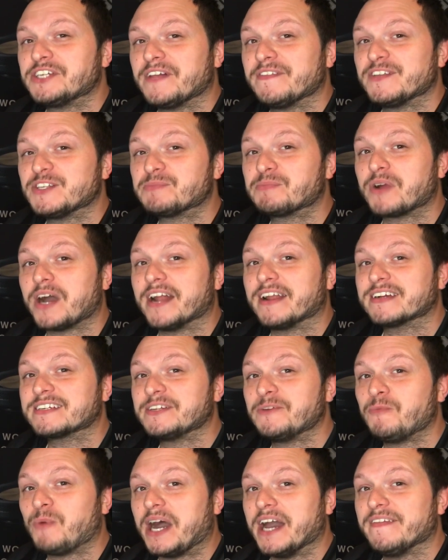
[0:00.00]
on this product
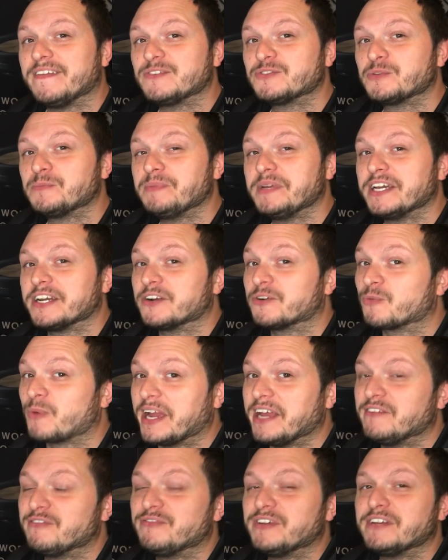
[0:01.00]
and why this would be a
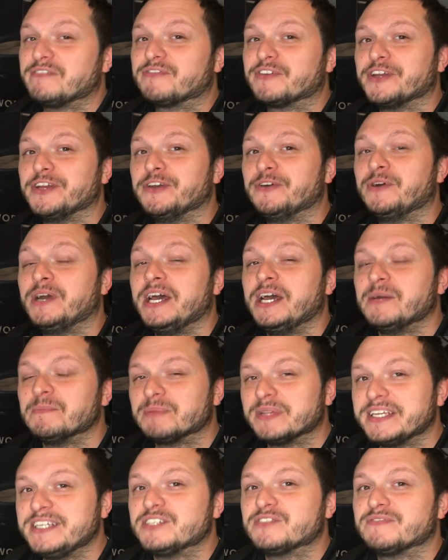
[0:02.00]
great fit for you,
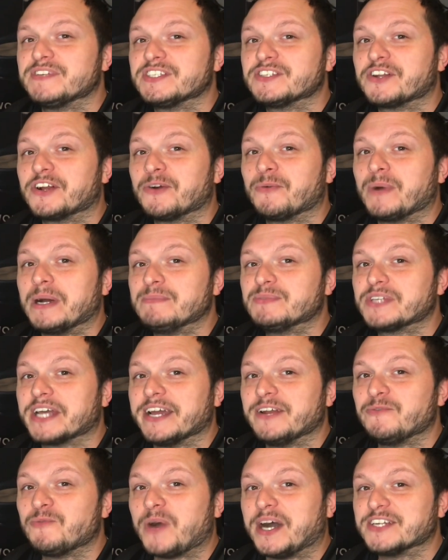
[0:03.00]
please visit our website
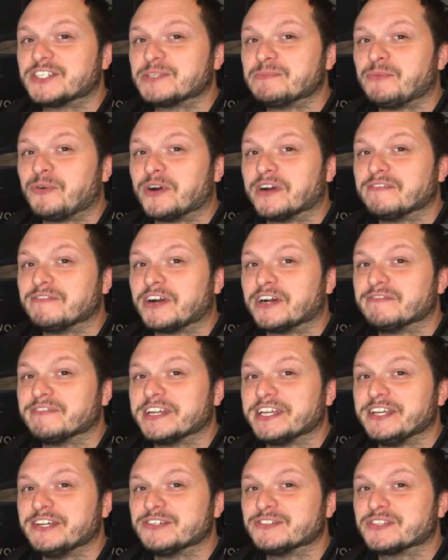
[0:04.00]
and watch some more of our
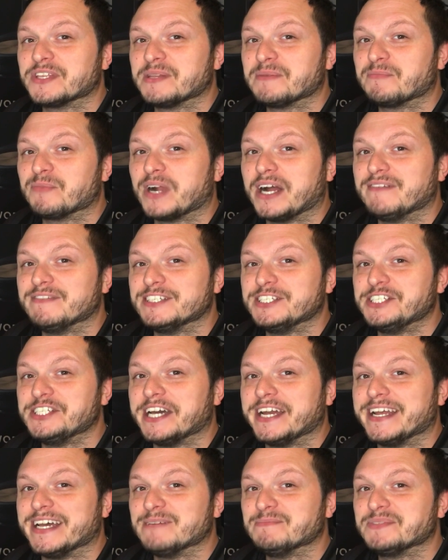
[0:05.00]
videos on the Braava
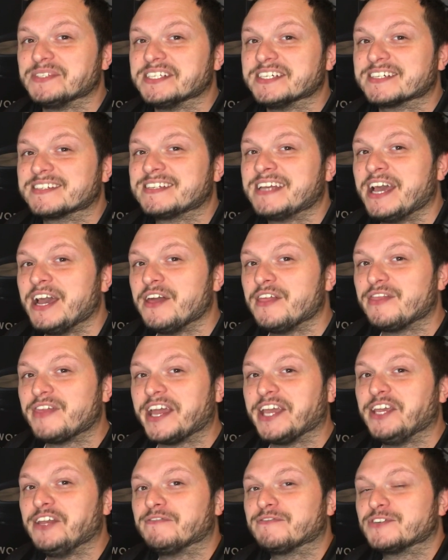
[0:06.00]
Jet M6.
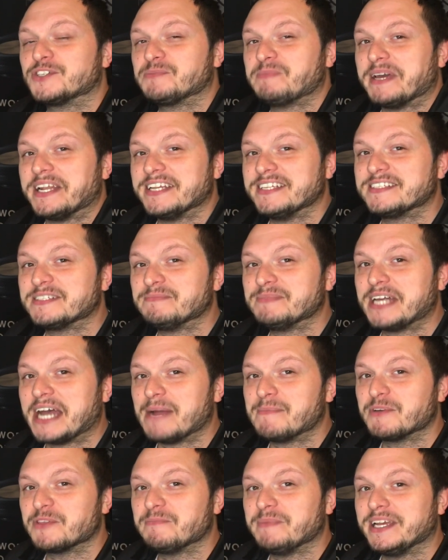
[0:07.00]
Thank you for spending some time
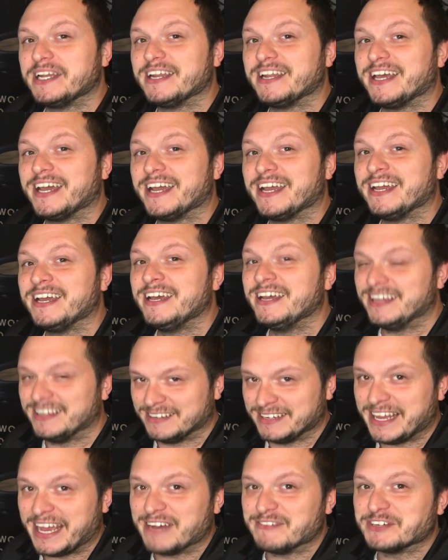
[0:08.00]
with me today,
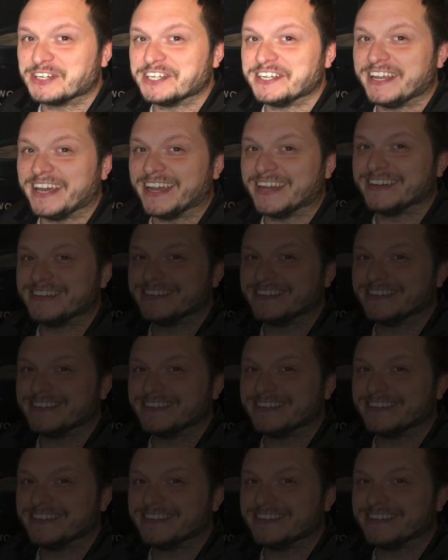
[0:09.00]
and have a good day.